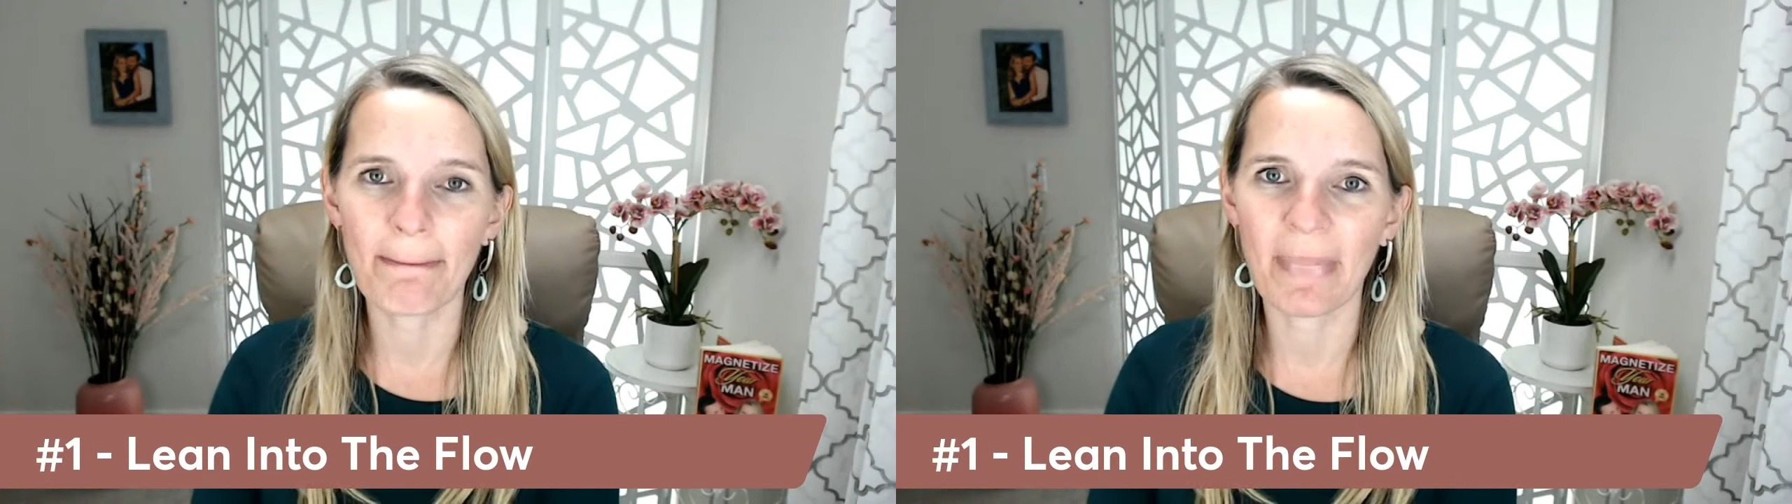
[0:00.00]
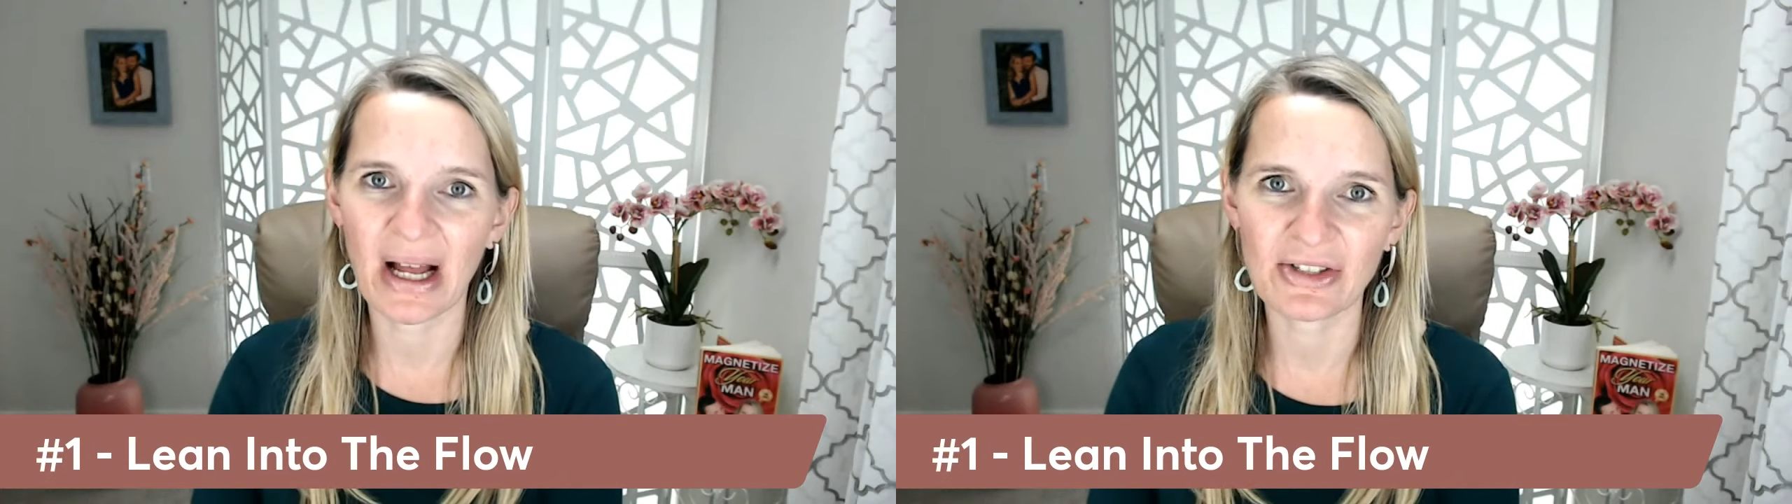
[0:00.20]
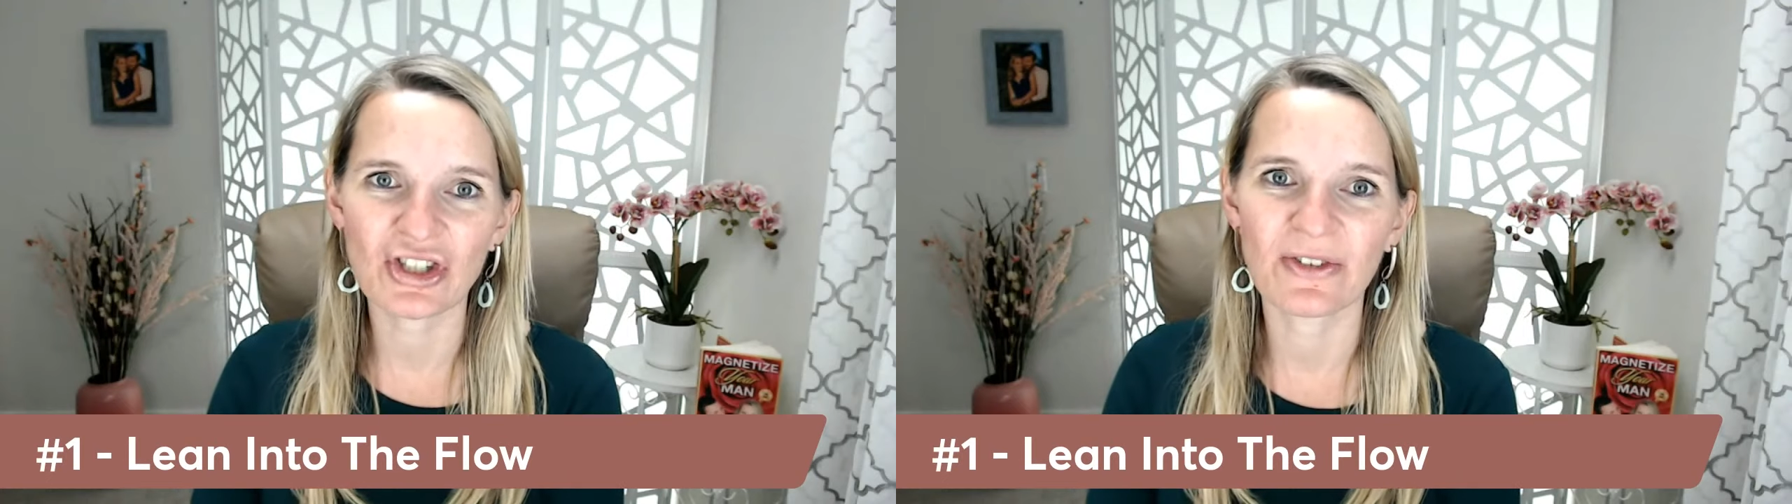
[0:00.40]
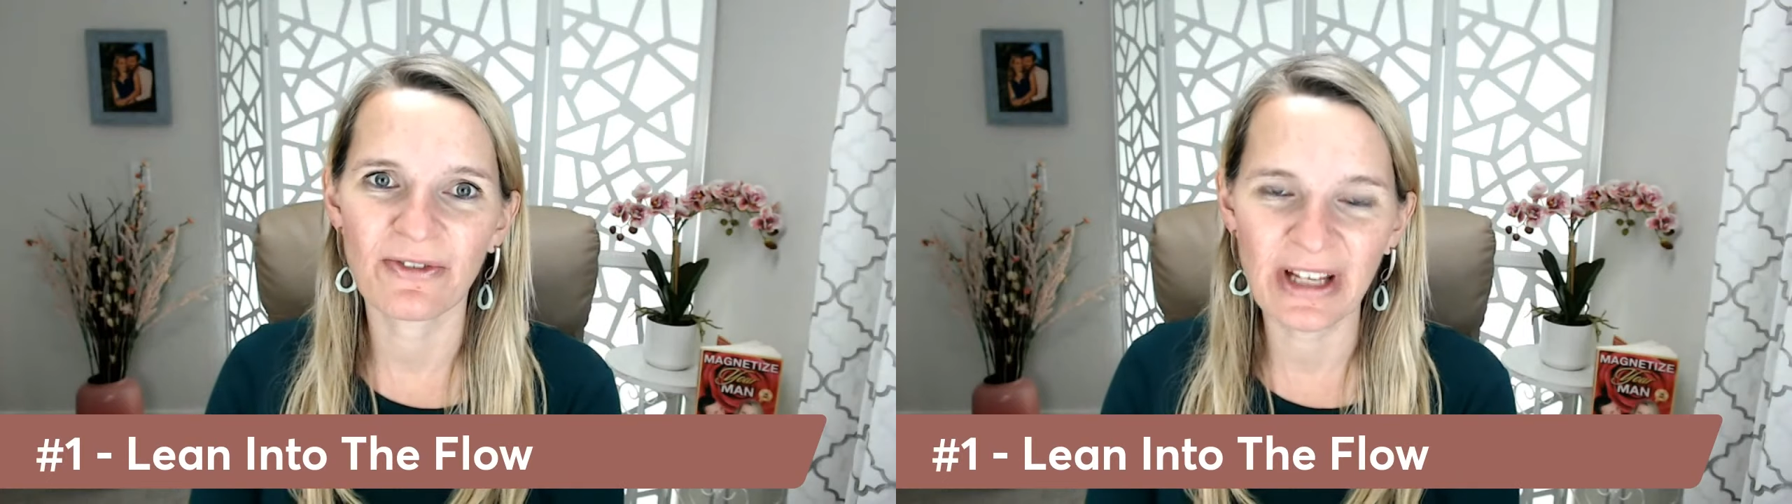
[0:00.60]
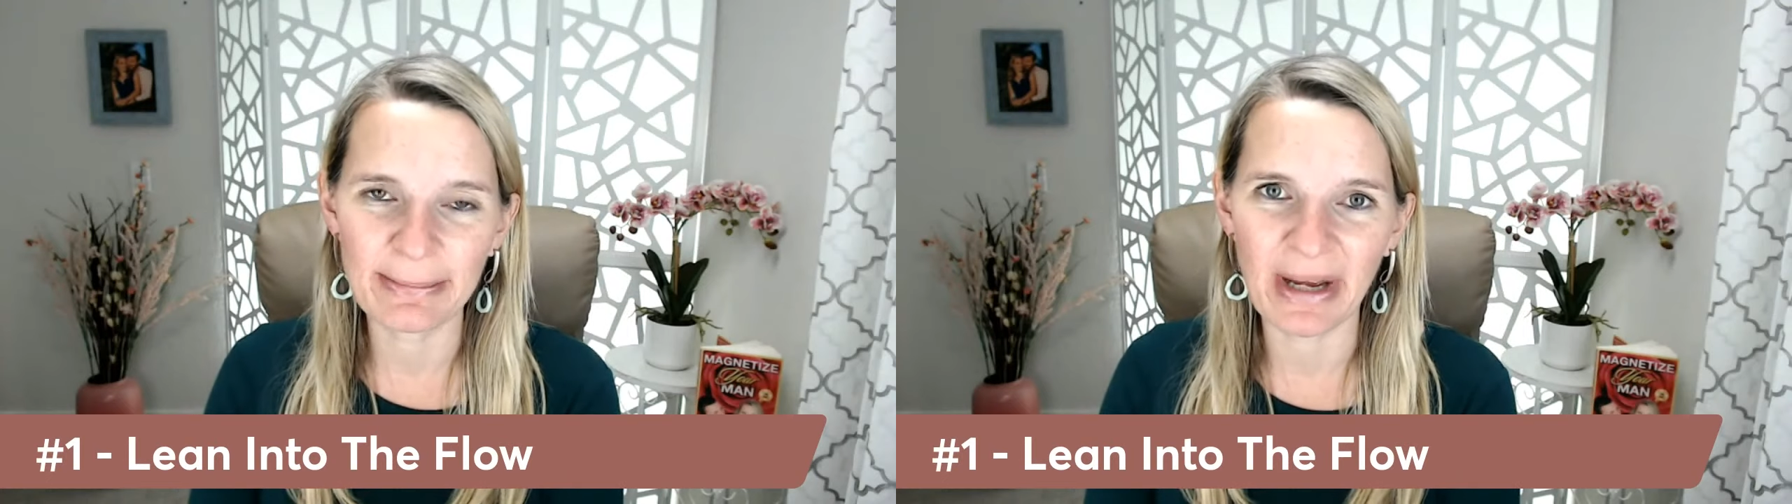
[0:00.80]
much
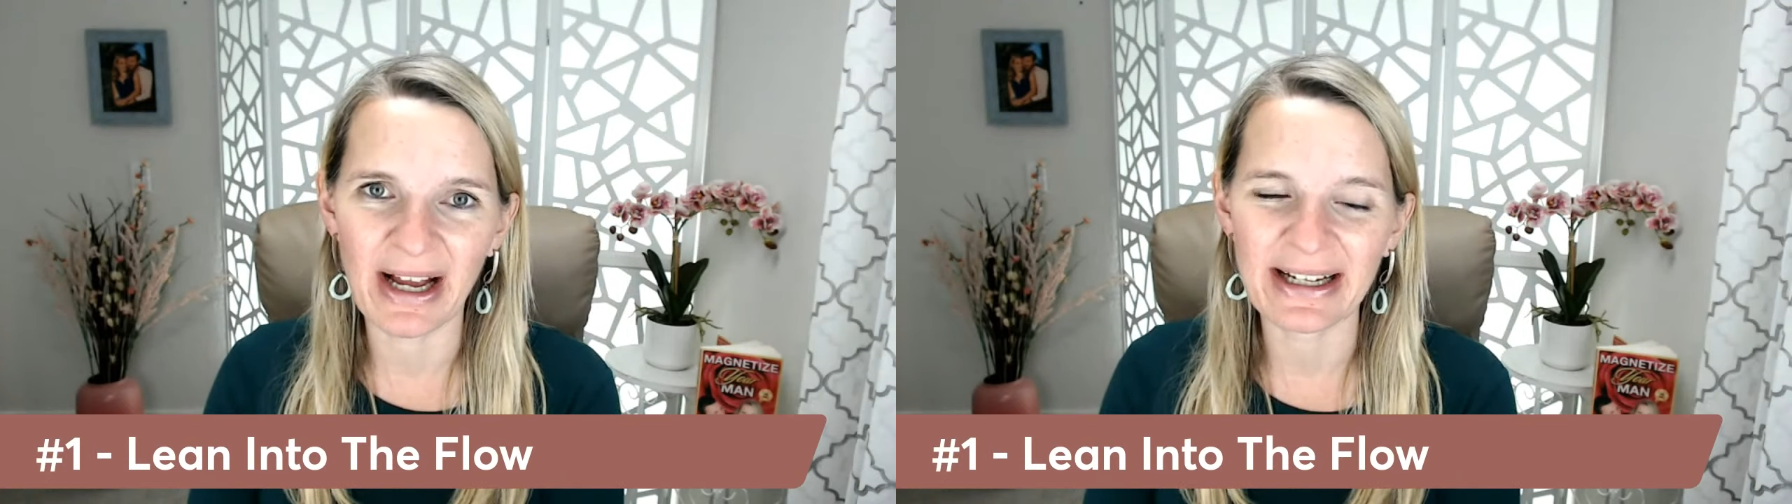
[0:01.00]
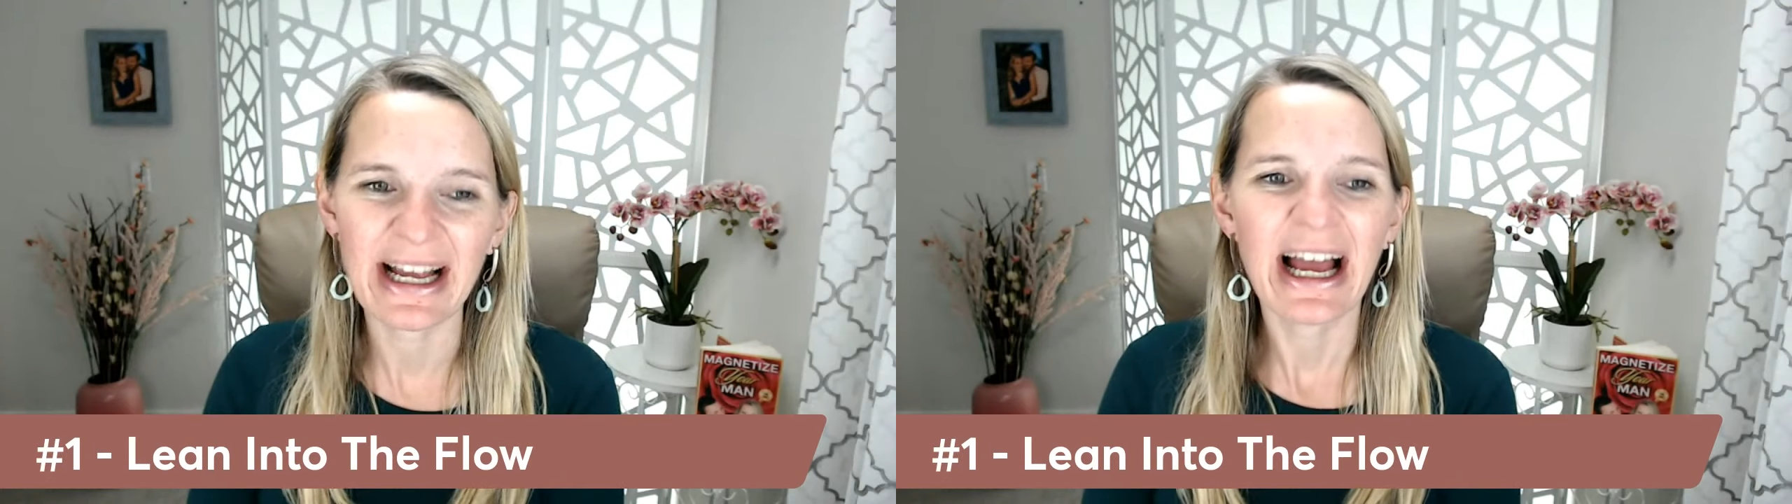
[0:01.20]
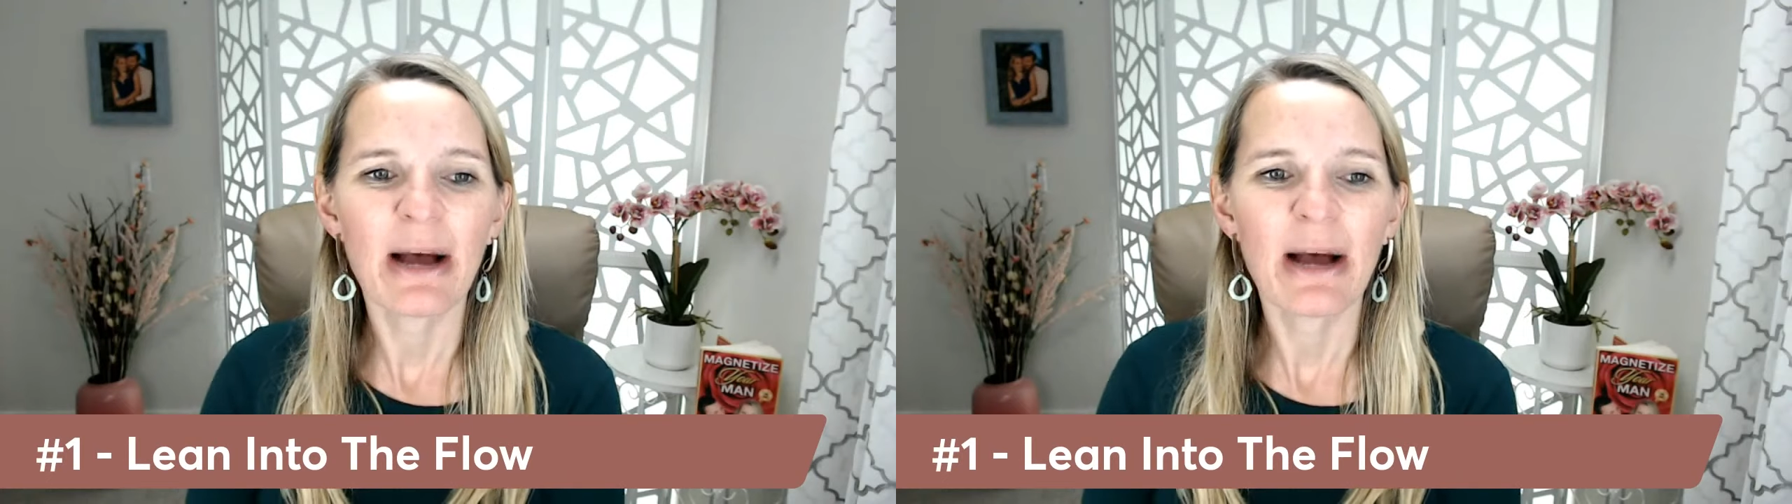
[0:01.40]
feedback.